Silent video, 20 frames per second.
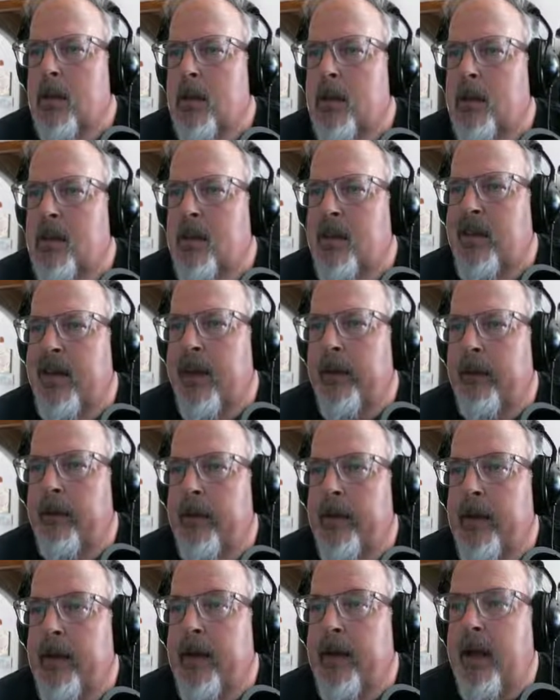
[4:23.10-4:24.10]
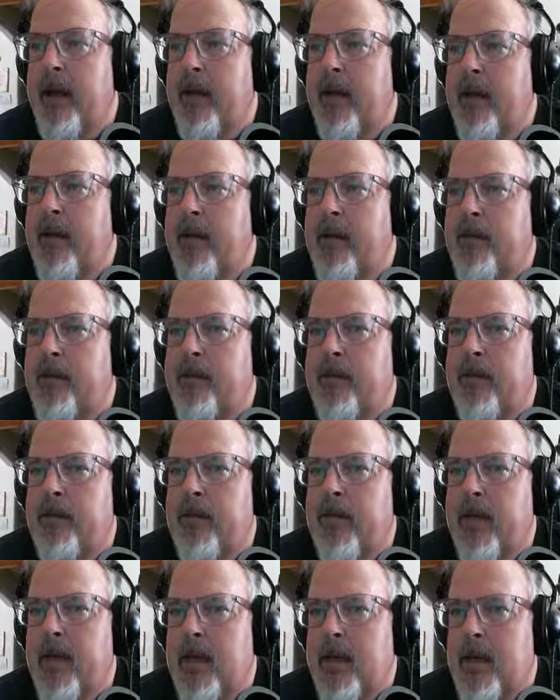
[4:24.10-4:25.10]
to get rid of
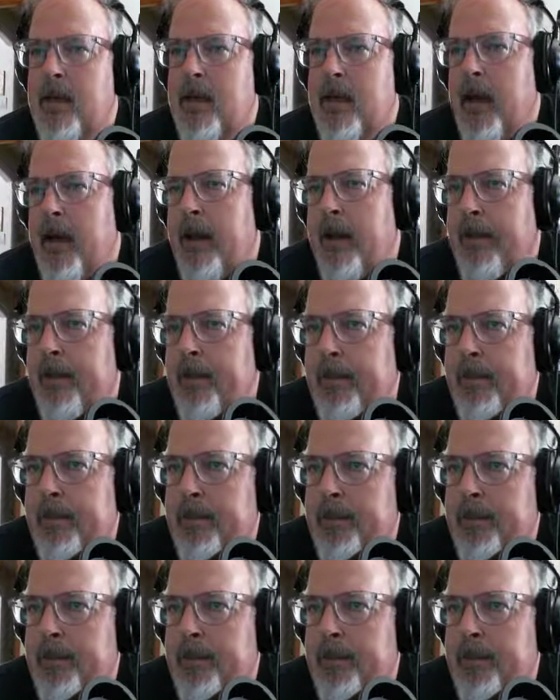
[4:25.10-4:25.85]
the um,